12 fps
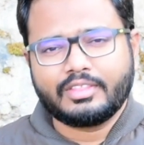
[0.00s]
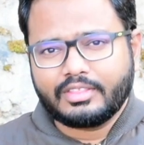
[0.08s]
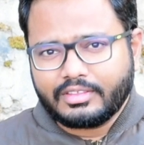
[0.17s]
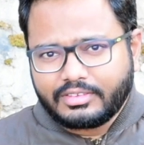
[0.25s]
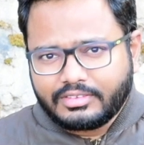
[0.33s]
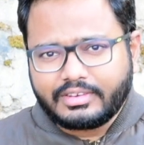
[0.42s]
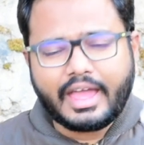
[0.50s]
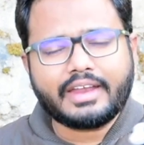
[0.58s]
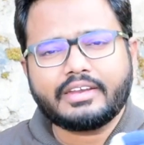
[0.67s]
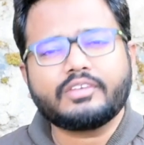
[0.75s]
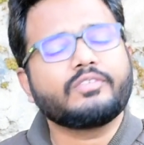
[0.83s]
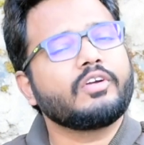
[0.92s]
The
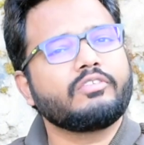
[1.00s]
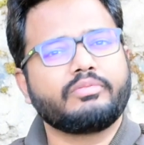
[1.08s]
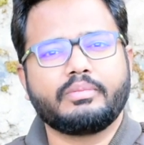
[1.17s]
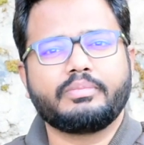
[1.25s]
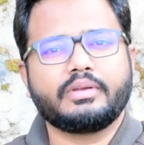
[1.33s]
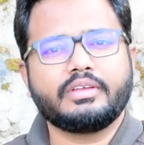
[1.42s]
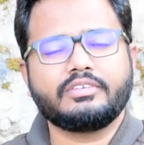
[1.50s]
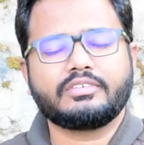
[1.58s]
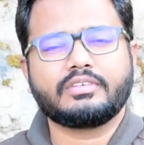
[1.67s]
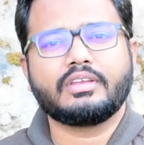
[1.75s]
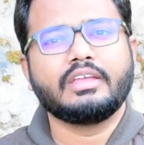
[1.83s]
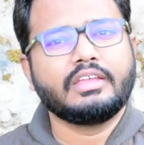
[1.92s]
standard way of
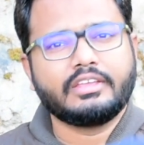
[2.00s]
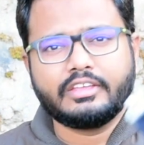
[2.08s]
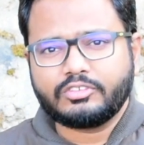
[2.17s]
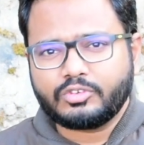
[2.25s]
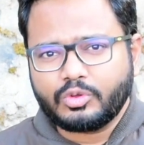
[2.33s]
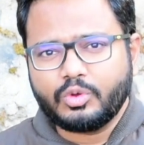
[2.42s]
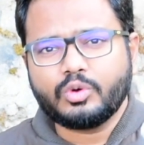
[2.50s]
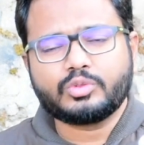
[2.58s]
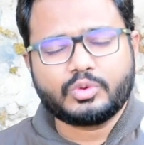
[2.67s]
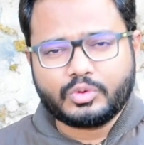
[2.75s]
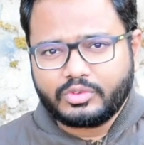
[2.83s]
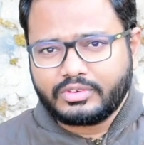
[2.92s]
preparation is to go
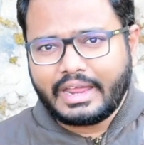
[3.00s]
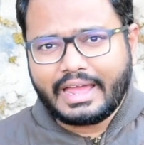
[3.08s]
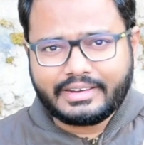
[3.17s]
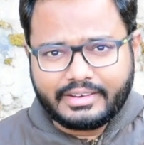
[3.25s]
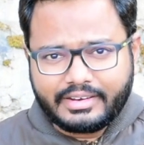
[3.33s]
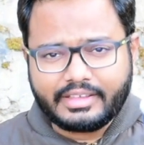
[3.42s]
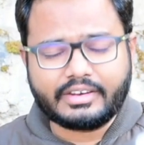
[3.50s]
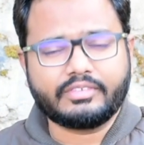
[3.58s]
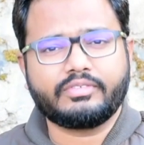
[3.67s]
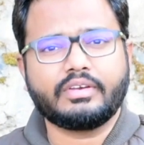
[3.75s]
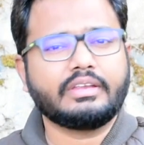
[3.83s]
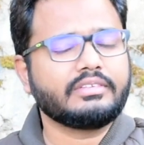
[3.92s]
through standard
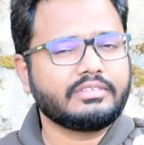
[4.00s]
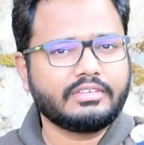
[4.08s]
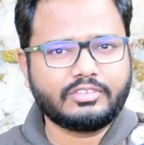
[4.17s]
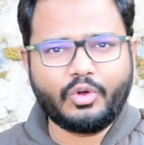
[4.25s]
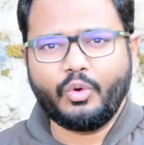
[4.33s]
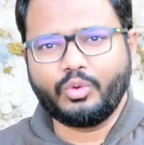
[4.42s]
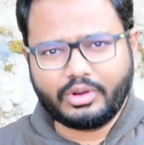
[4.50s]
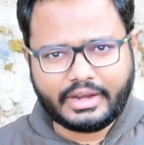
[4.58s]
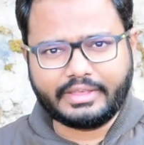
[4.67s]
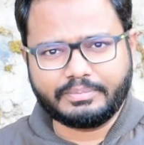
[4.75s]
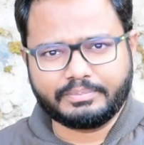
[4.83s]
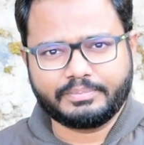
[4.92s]
references only,
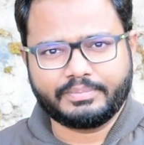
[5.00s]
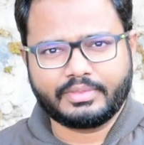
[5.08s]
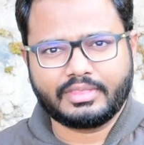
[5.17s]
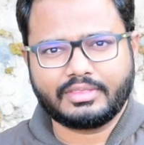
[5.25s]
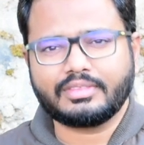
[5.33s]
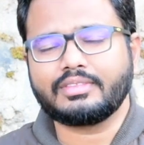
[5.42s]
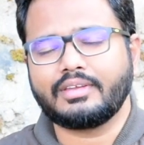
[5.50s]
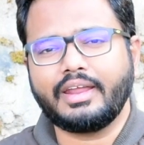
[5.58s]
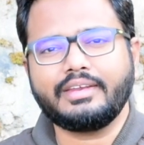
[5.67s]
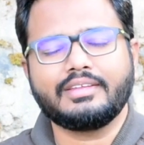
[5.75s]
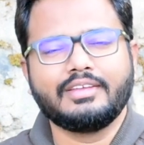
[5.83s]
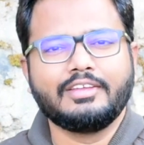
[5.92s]
right?
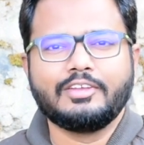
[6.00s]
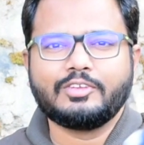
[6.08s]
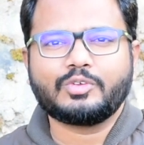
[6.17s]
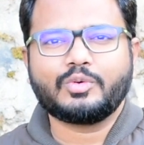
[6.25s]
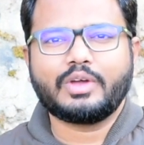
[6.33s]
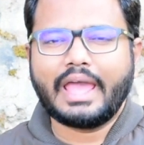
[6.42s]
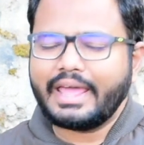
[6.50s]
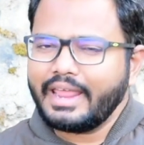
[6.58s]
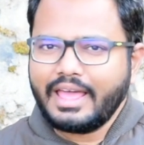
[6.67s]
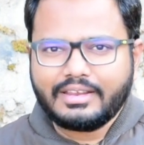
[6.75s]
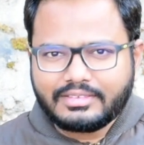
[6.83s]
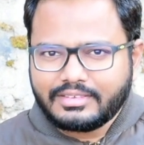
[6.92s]
So
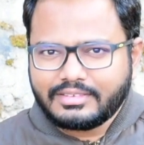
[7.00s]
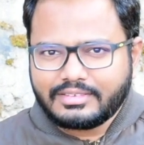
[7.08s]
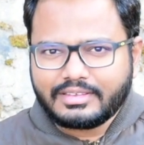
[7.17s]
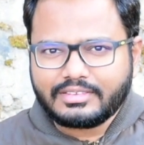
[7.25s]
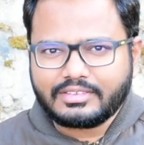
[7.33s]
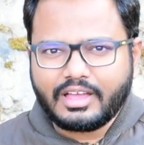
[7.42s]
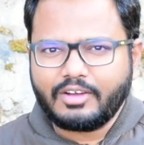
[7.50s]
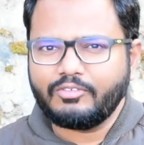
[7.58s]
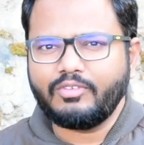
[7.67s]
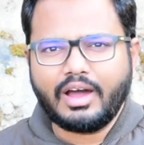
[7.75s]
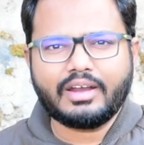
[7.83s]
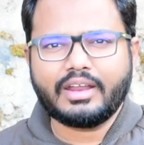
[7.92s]
analysis is
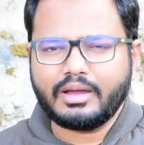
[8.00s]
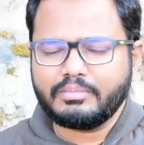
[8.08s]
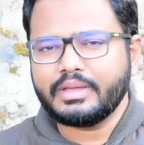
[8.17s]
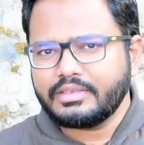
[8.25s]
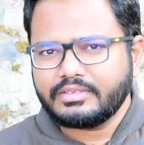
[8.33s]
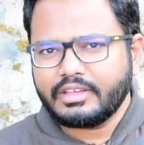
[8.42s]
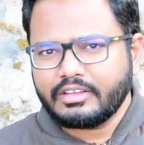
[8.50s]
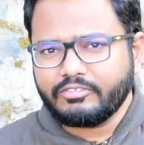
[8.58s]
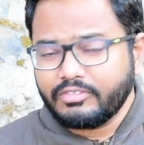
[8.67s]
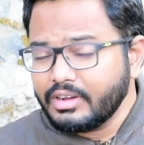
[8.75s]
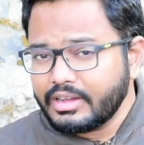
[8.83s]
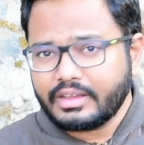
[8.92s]
one amazing
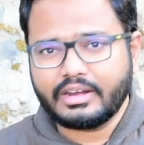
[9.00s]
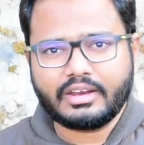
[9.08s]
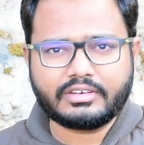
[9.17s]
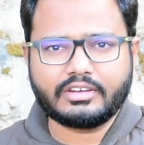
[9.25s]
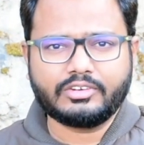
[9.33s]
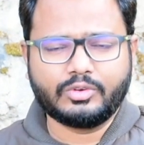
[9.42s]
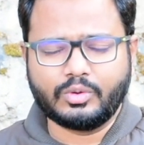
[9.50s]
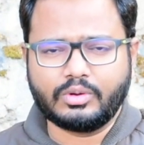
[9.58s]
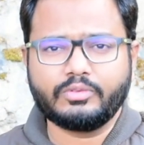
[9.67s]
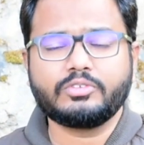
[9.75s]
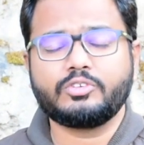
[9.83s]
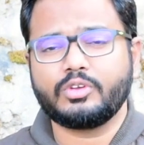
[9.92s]
work-related tool
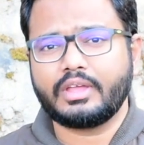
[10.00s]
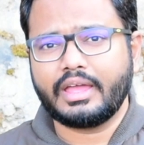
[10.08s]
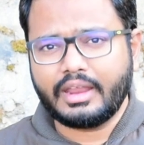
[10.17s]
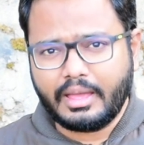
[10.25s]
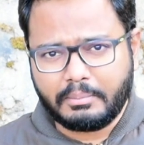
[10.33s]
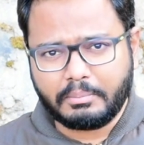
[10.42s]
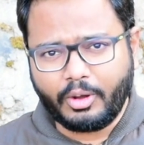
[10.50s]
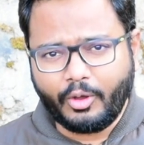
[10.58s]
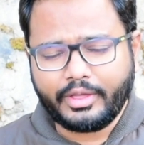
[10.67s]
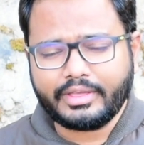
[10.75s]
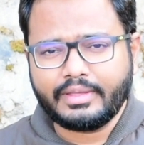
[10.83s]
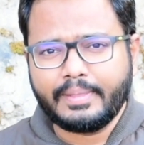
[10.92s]
which you can employ.
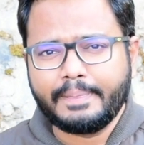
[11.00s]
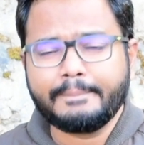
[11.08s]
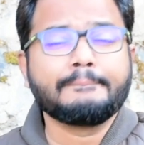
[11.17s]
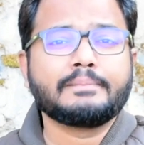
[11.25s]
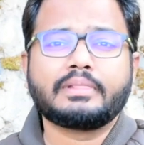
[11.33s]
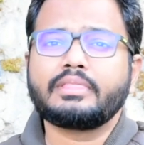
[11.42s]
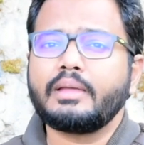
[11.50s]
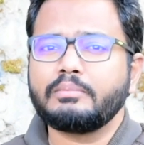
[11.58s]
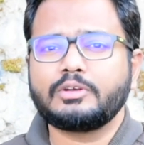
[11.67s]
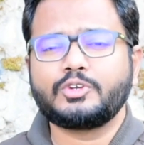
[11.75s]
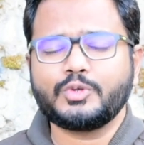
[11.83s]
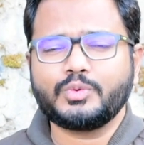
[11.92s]
Number
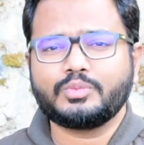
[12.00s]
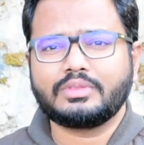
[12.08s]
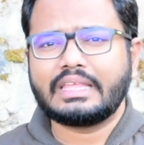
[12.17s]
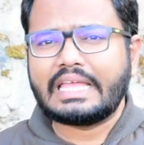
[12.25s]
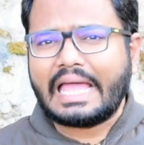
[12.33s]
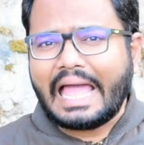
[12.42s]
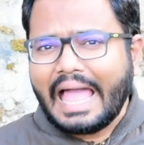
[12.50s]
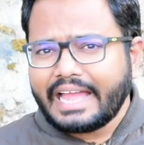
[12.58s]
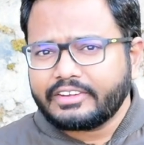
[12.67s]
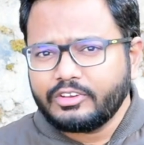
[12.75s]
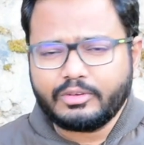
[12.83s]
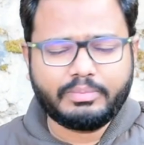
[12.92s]
two,
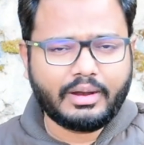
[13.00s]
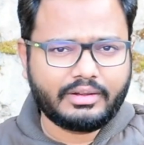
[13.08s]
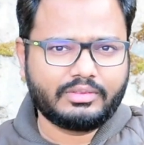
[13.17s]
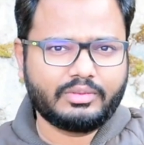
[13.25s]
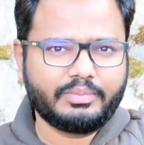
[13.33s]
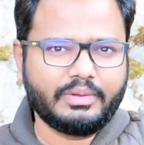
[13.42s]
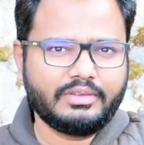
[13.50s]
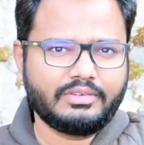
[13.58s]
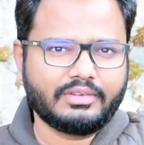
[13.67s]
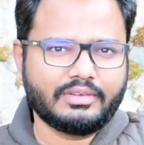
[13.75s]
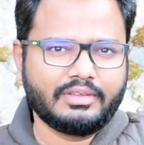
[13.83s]
active participation.